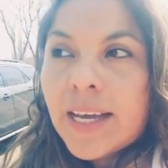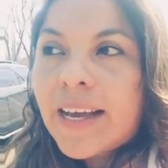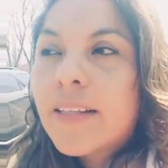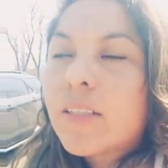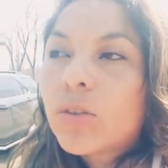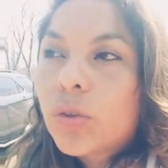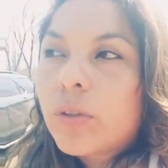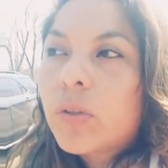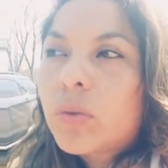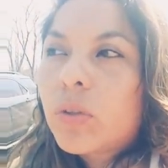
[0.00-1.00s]
And then the
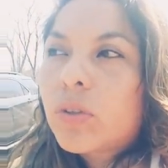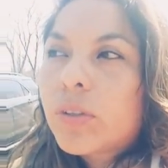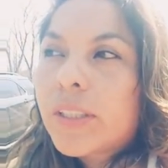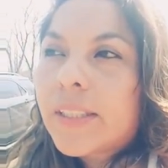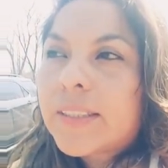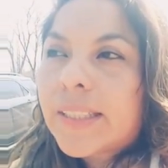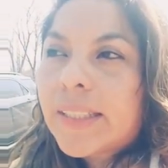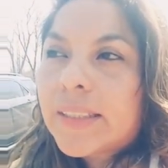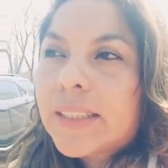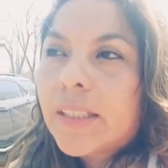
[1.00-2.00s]
third thing is, like
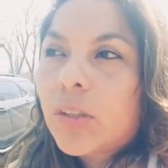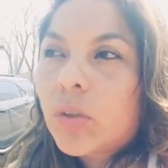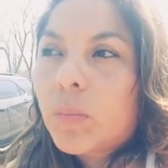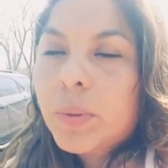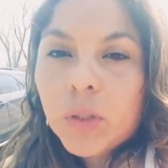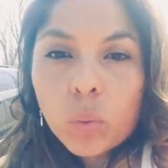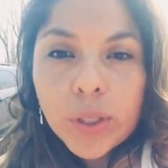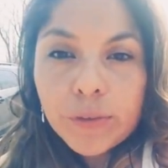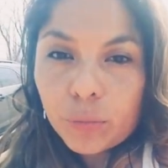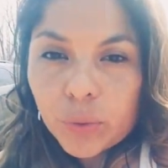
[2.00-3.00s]
I said, be
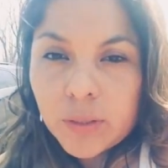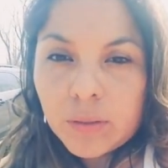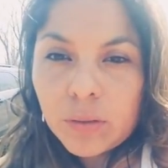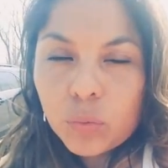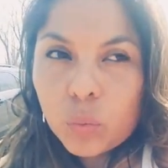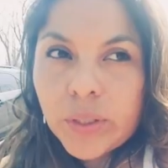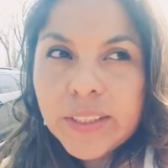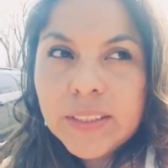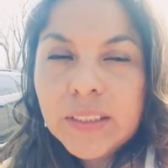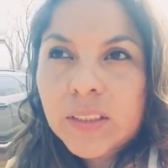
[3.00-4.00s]
aware of what
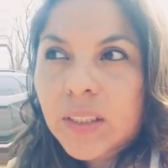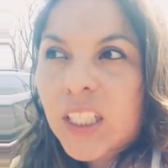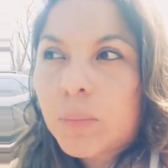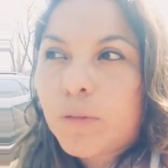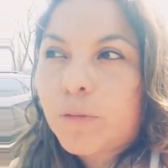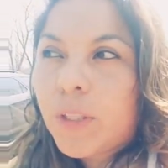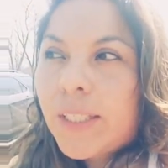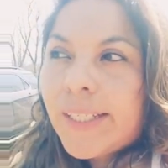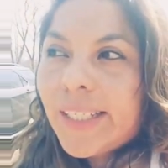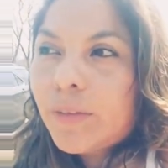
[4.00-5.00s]
is it that's to come. If
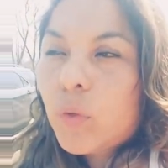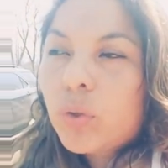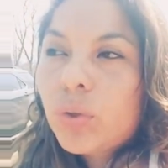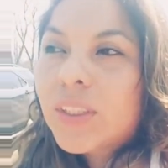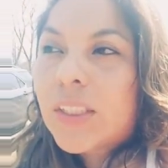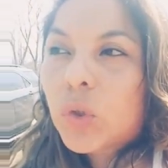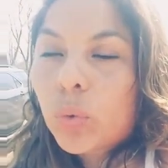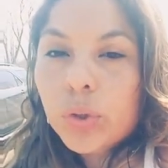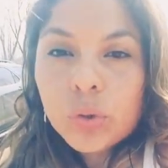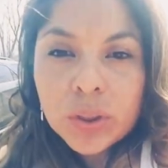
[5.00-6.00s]
you use that
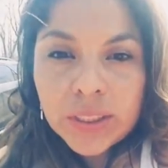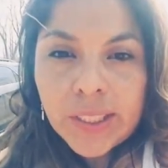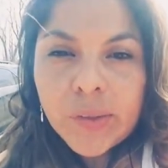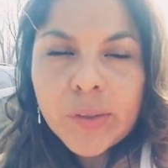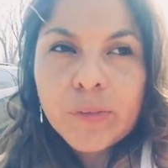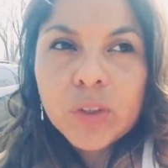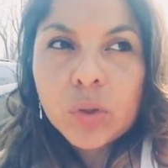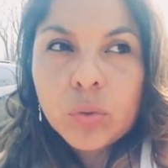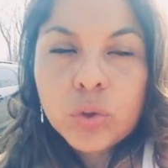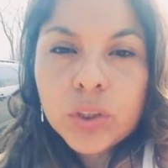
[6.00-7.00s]
tool, are you scared of the
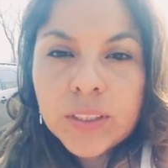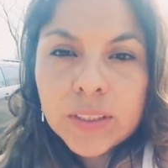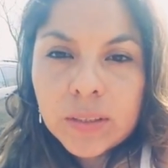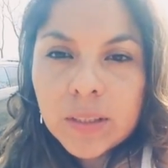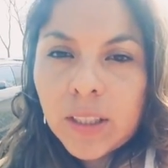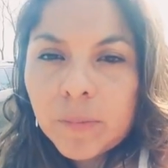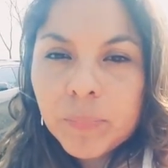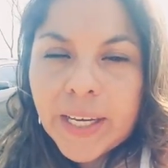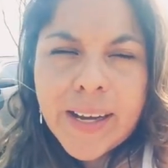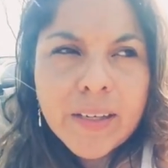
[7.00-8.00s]
solution that's going to come?
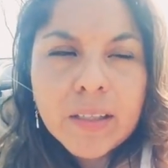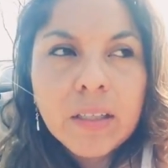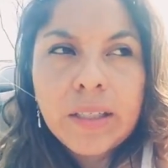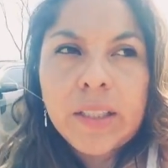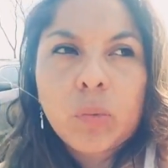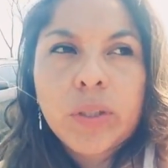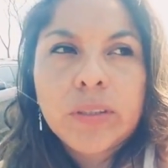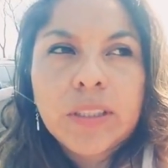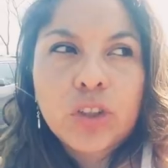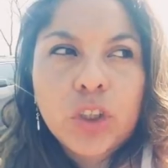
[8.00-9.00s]
I had a client
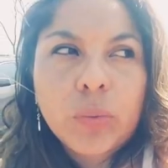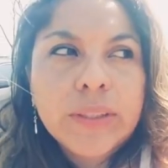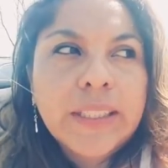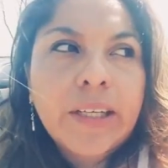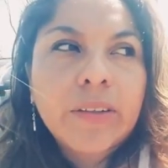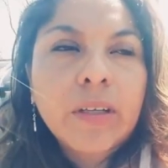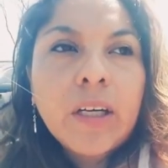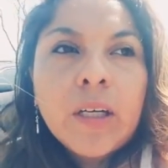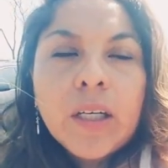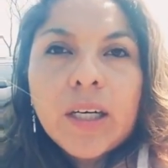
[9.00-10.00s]
once that she was scared
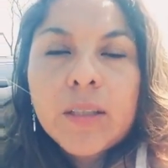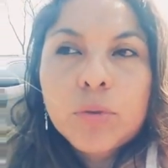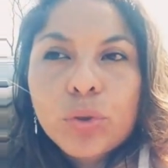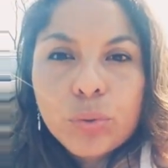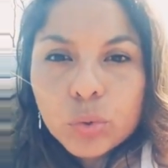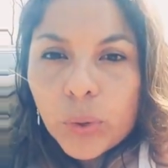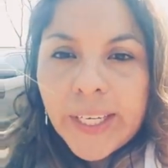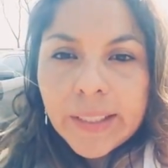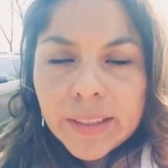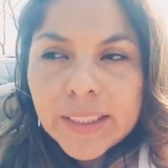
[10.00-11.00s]
to lose
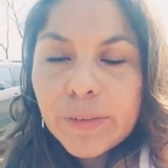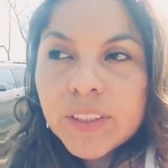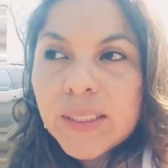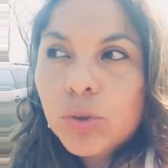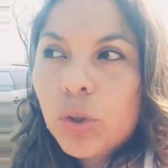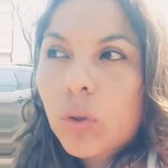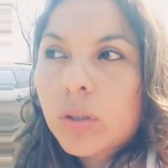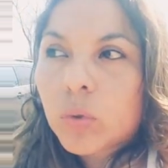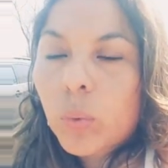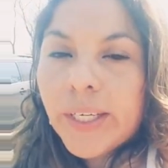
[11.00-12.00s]
weight, because every time she
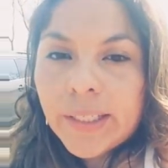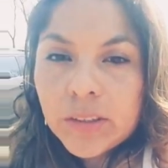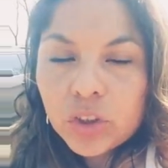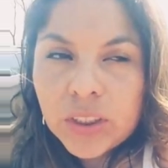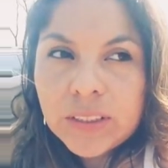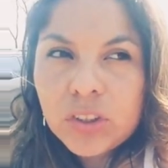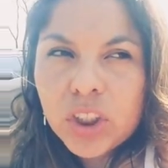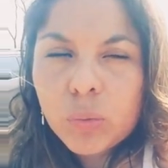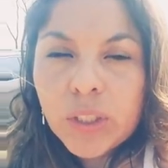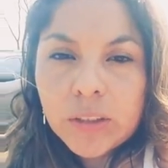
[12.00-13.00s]
lost weight, and
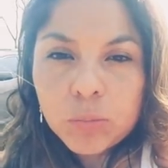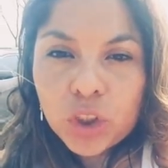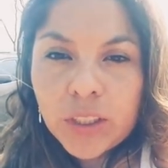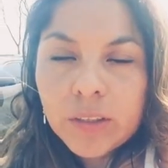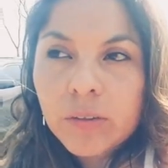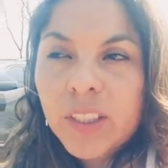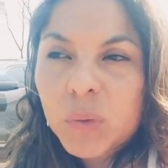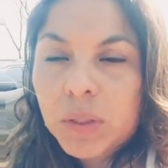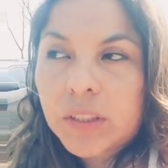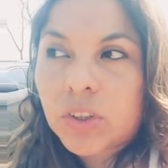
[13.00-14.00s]
she would end up cheating on her
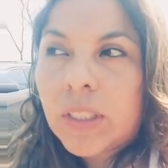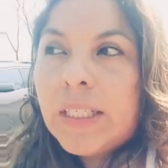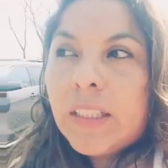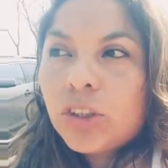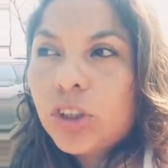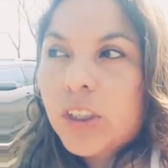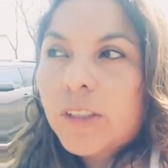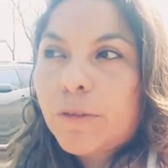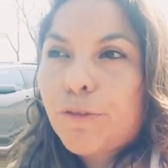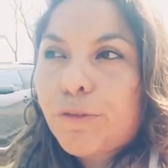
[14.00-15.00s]
husband because
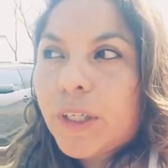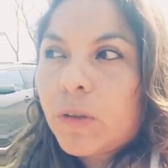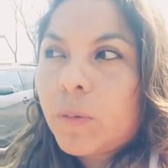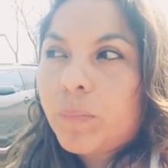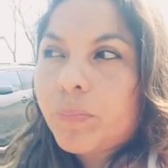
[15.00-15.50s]
she felt